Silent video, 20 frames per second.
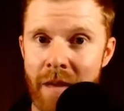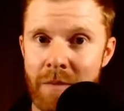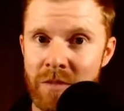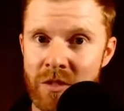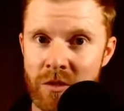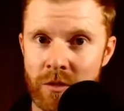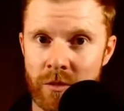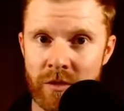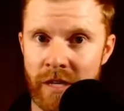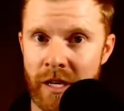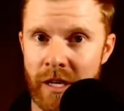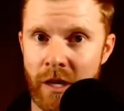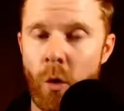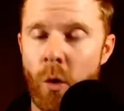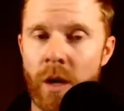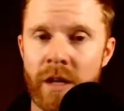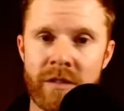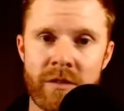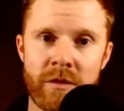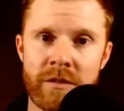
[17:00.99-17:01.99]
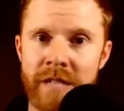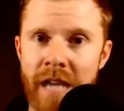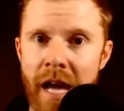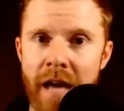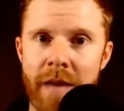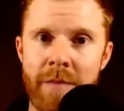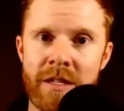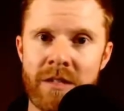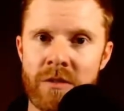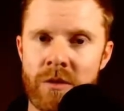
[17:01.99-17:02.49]
So it's like coins or
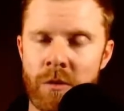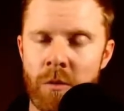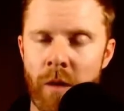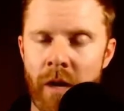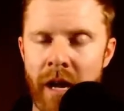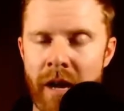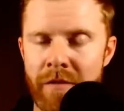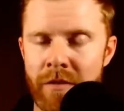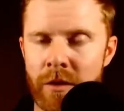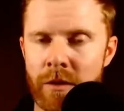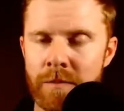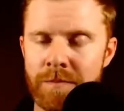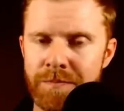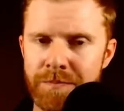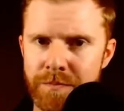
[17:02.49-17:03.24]
diamonds or whatever.